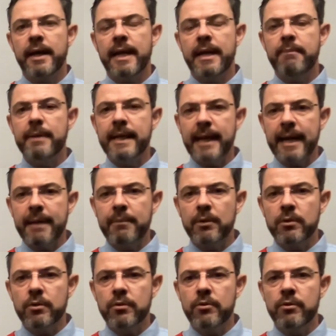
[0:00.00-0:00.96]
in being
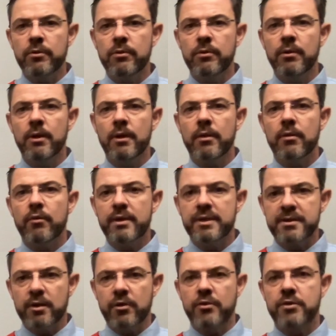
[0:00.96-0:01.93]
able to do
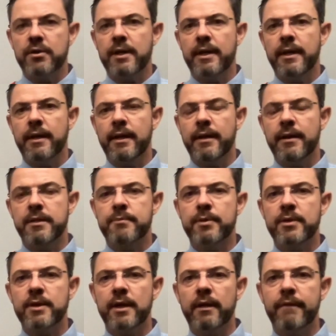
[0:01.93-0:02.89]
research in, in this
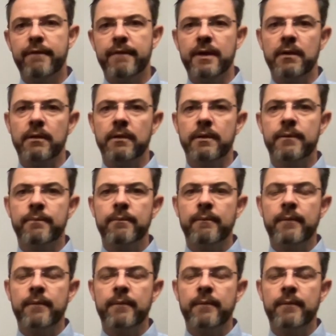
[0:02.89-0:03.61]
particular field.